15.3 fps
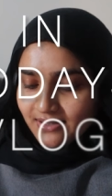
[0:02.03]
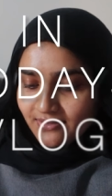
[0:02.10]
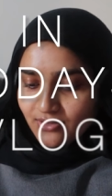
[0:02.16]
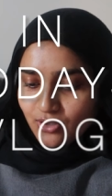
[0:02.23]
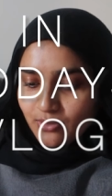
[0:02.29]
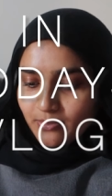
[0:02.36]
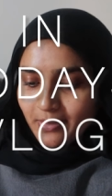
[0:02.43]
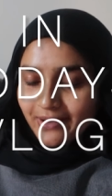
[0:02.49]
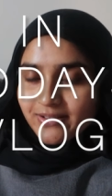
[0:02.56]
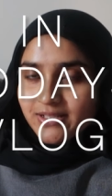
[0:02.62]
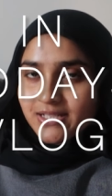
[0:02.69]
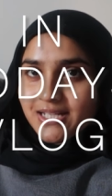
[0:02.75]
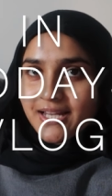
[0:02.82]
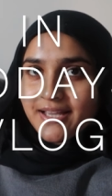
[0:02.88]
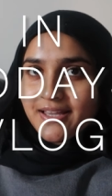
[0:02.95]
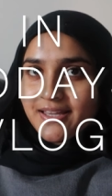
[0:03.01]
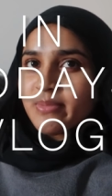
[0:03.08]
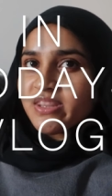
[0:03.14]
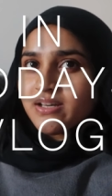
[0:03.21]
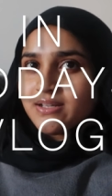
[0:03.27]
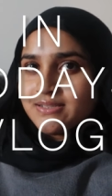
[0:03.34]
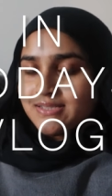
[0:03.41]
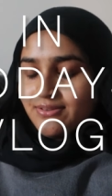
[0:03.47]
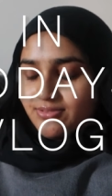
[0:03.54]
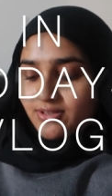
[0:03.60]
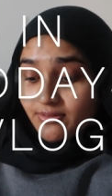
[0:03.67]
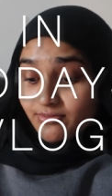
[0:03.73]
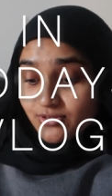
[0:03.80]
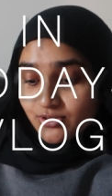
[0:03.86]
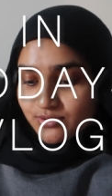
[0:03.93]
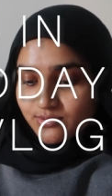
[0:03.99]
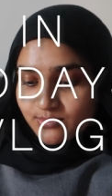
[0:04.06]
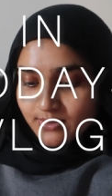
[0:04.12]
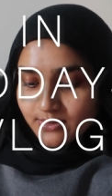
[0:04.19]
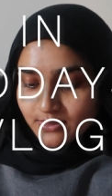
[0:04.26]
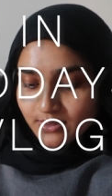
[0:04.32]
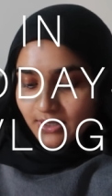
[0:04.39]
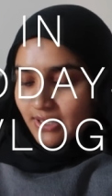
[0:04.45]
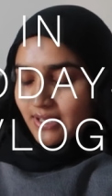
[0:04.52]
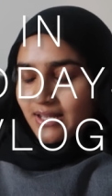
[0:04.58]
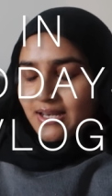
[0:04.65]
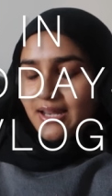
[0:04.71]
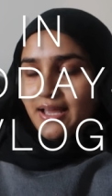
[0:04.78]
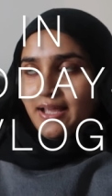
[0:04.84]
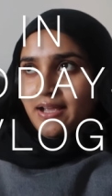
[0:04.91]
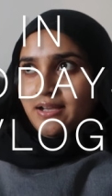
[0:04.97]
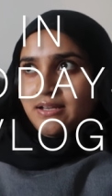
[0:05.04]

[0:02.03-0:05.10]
I've gotten married, like, Ramadan definitely feels, like,